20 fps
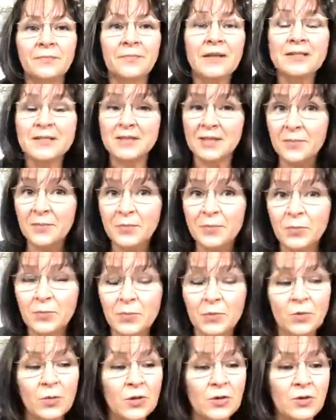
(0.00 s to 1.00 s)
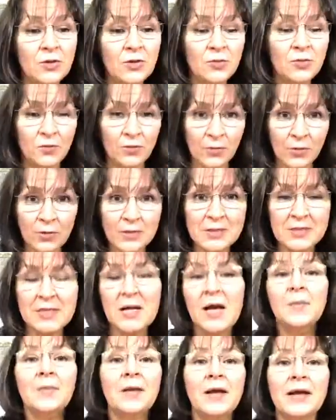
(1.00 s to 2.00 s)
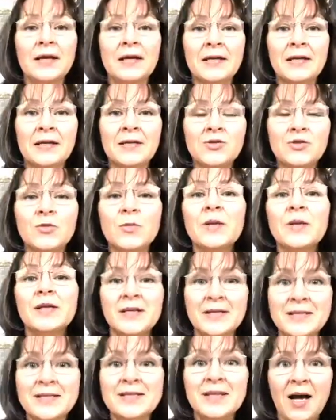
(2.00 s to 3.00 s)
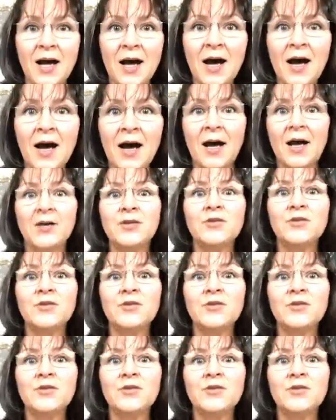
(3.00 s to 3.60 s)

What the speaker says: It's like when you first start playing an instrument, it's hard.